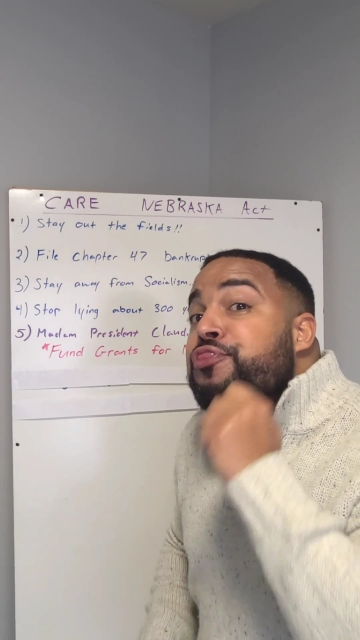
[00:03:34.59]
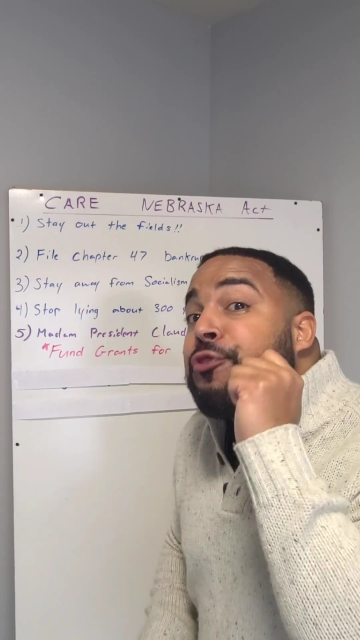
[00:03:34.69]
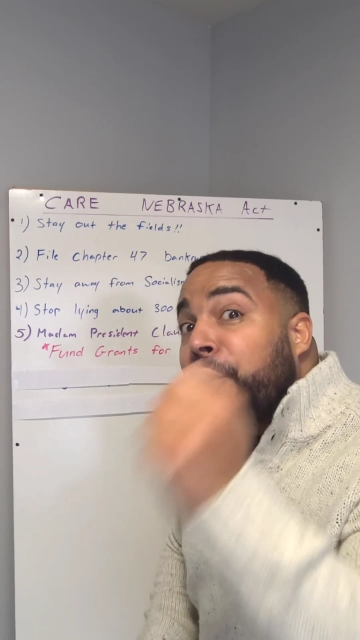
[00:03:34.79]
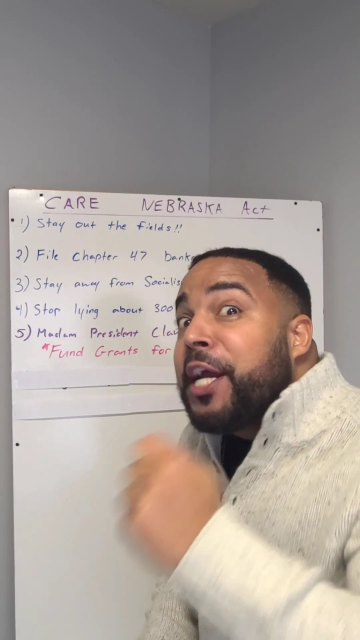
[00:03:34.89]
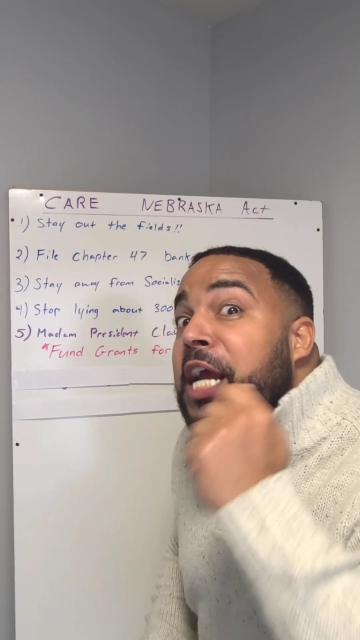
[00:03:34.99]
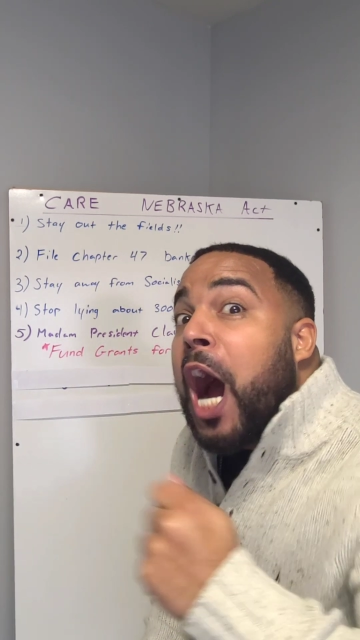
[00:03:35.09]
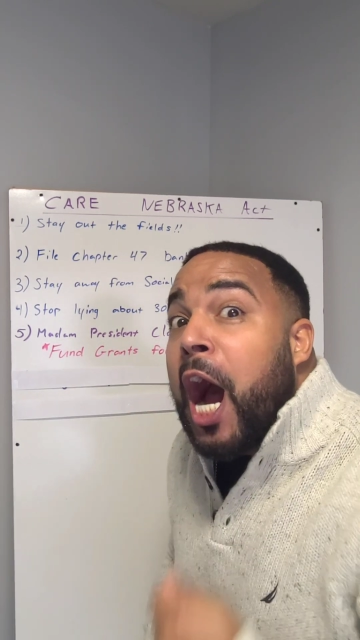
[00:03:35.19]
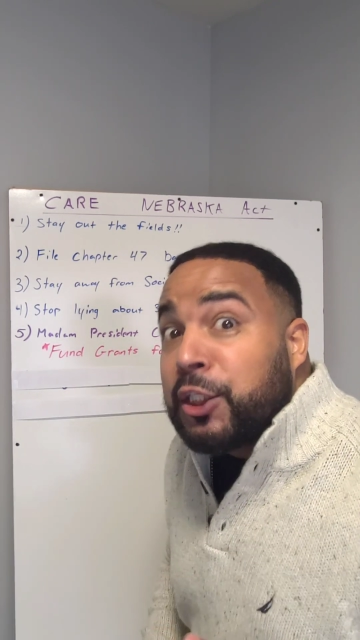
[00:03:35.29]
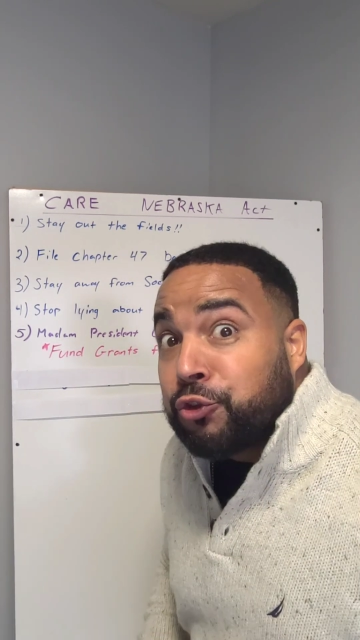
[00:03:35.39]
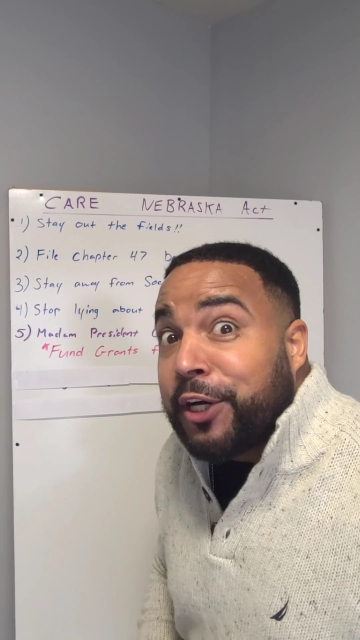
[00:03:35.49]

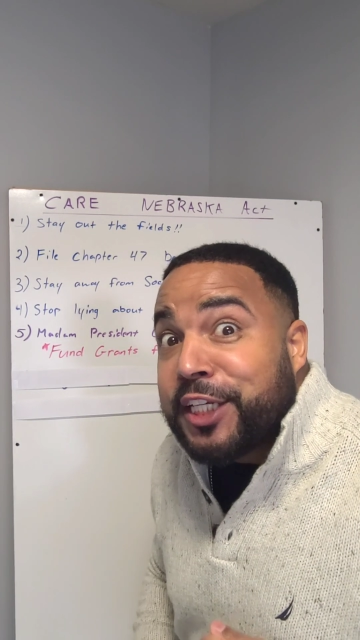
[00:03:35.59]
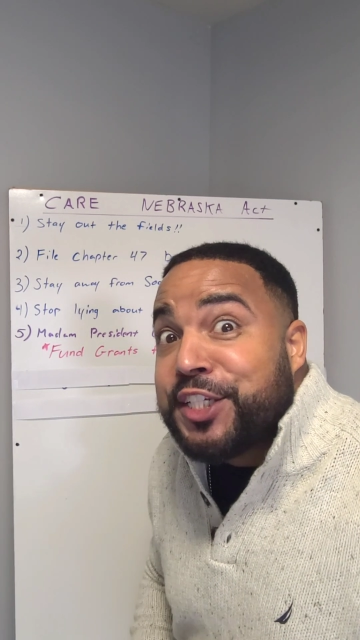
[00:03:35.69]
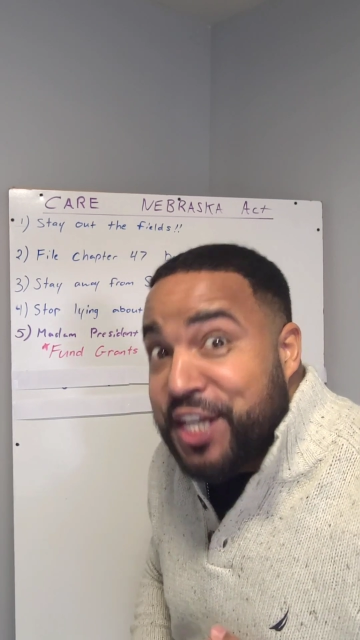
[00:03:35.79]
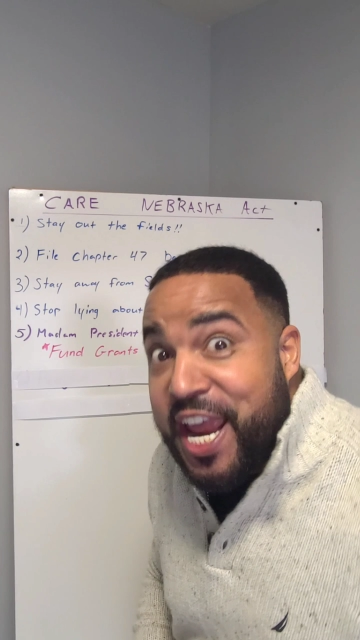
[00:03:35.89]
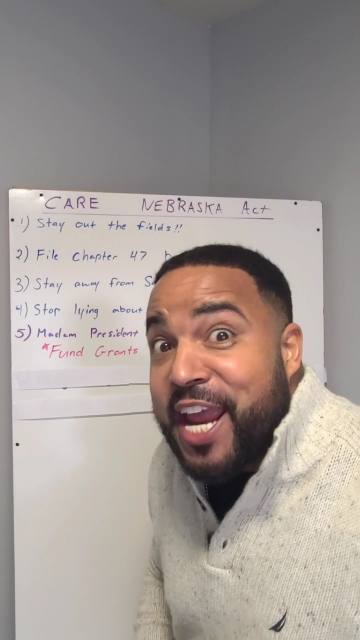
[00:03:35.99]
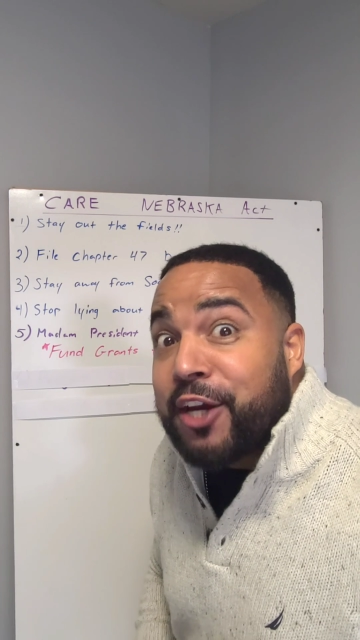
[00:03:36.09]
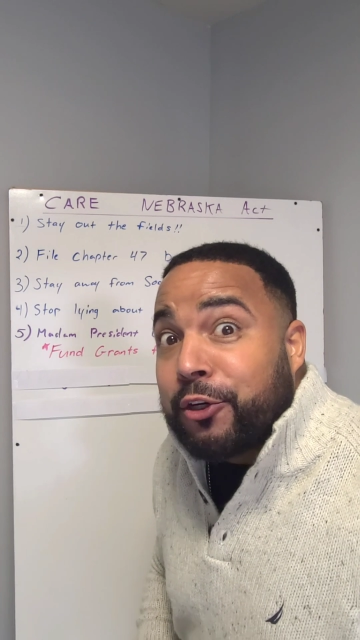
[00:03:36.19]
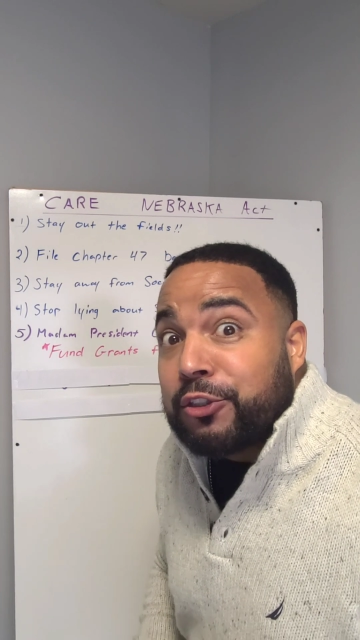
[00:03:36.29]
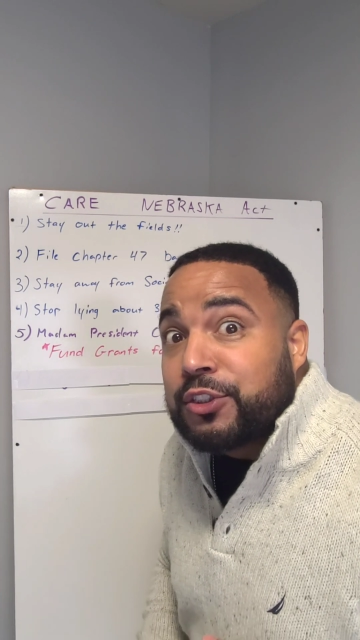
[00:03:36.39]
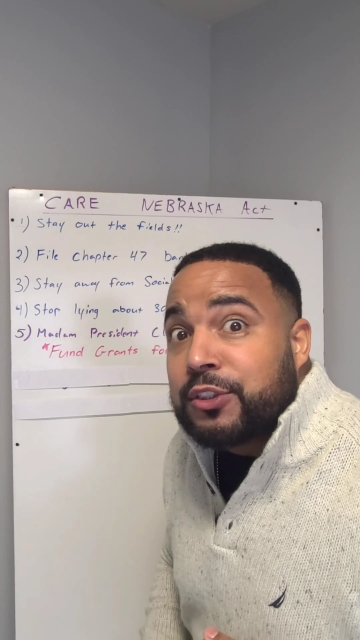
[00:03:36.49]
300
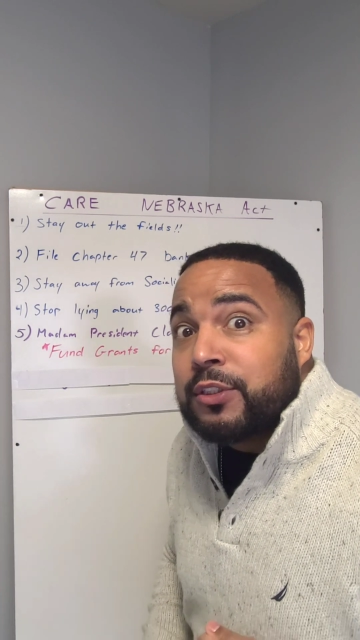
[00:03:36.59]
years